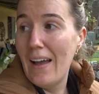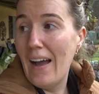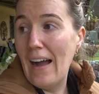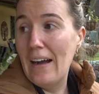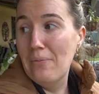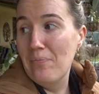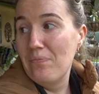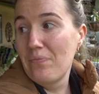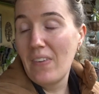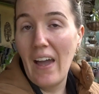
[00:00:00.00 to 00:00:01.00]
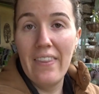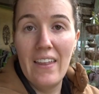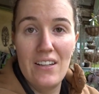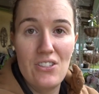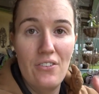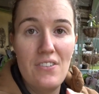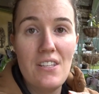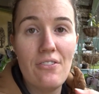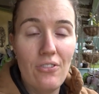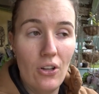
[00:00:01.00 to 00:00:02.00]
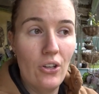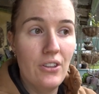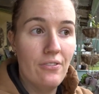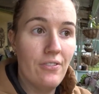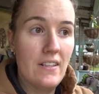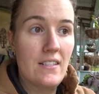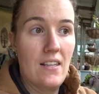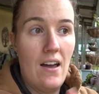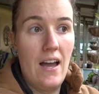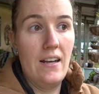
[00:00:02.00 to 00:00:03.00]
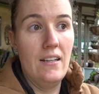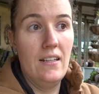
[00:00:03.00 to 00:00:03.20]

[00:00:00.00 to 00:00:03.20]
And then has obviously followed the fence line,